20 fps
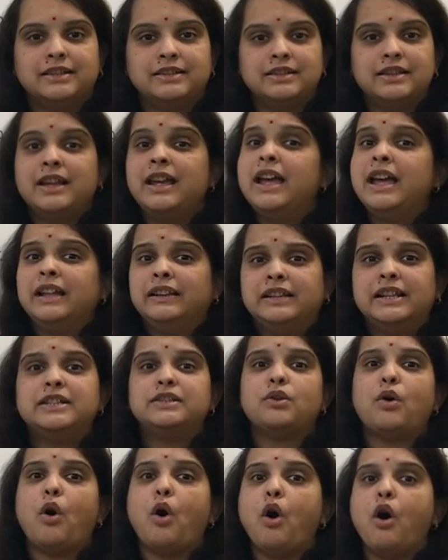cells.
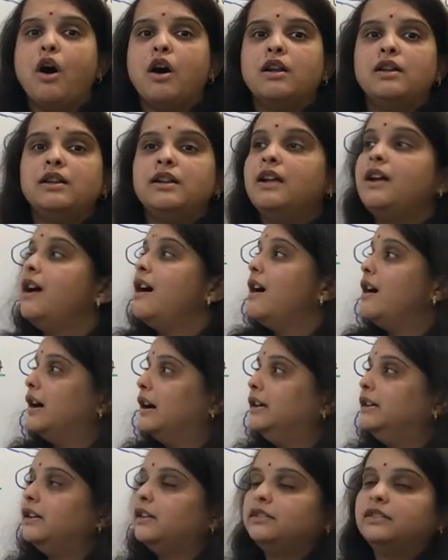This all
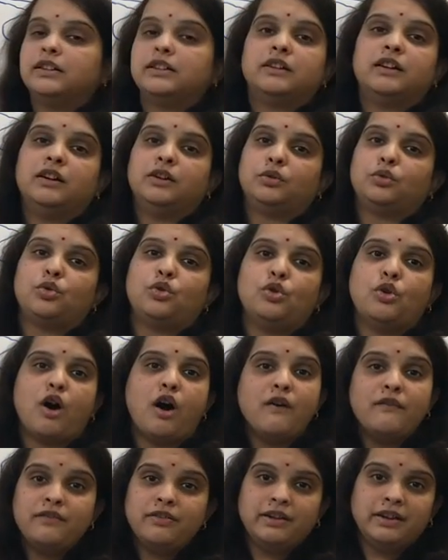under the control
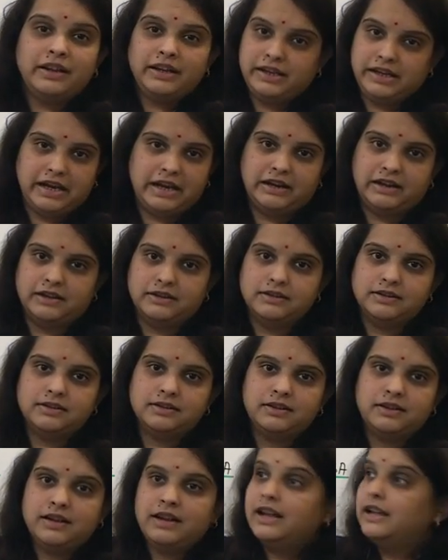of
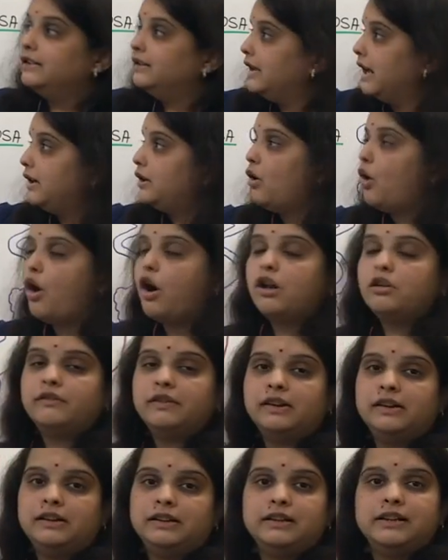ENS. That all
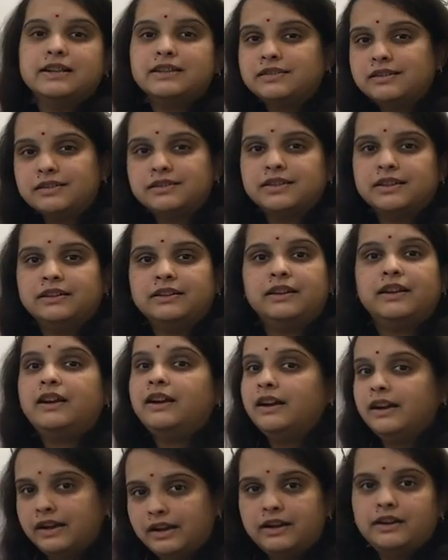we'll discuss
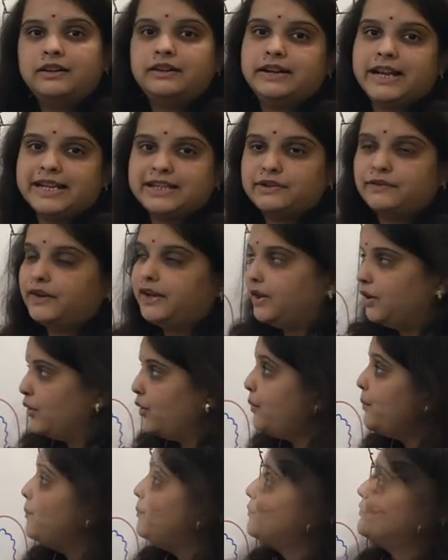in next
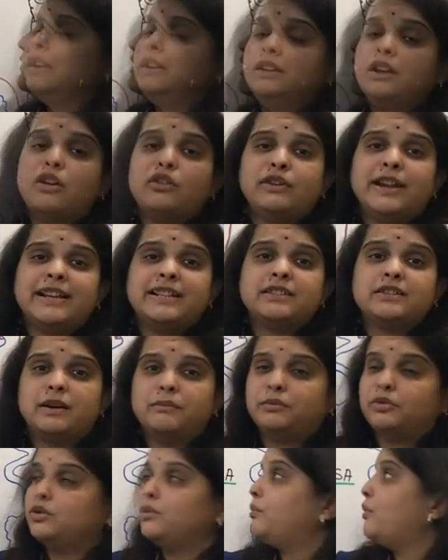video. Now next
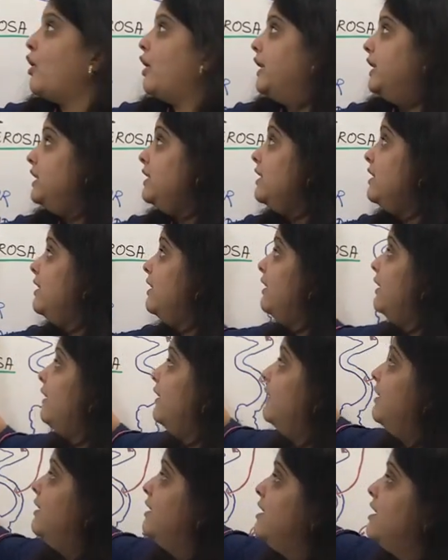come to the point,
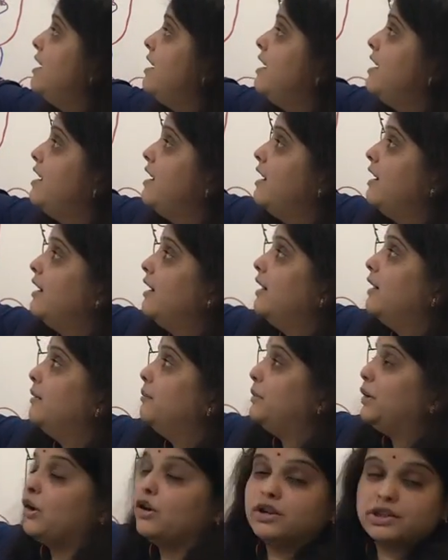
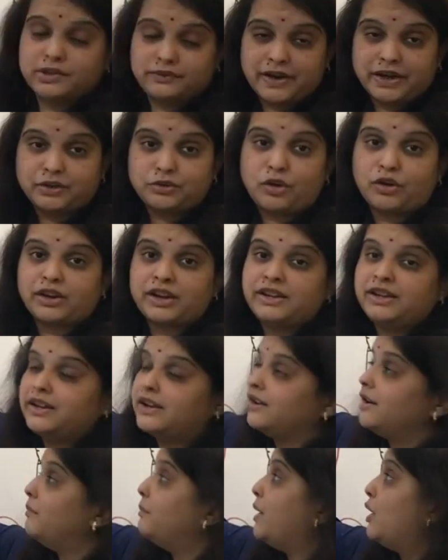because we are talking
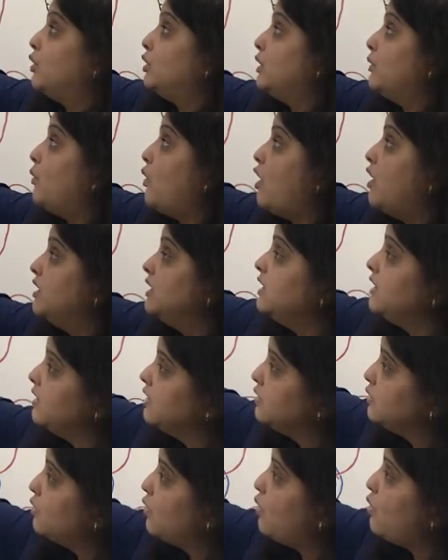here about the walls.
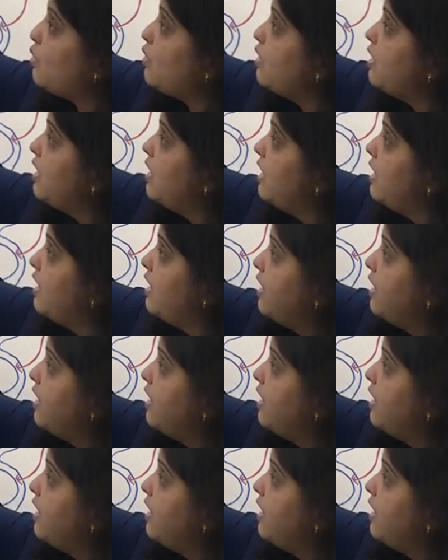So